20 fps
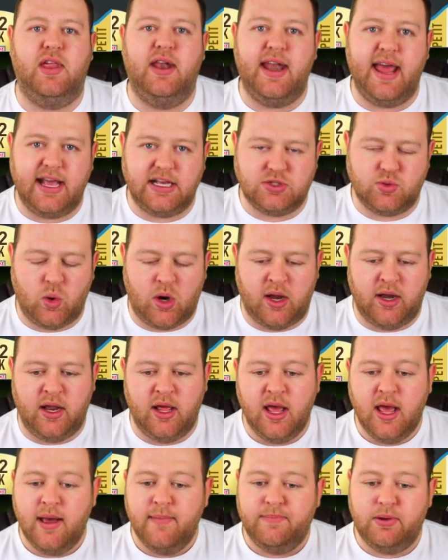the next
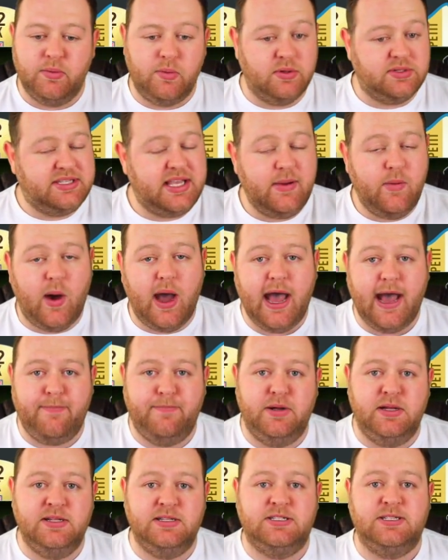one, but we'll see what
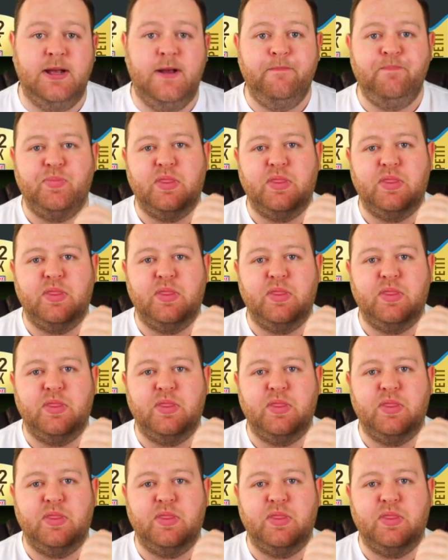happens.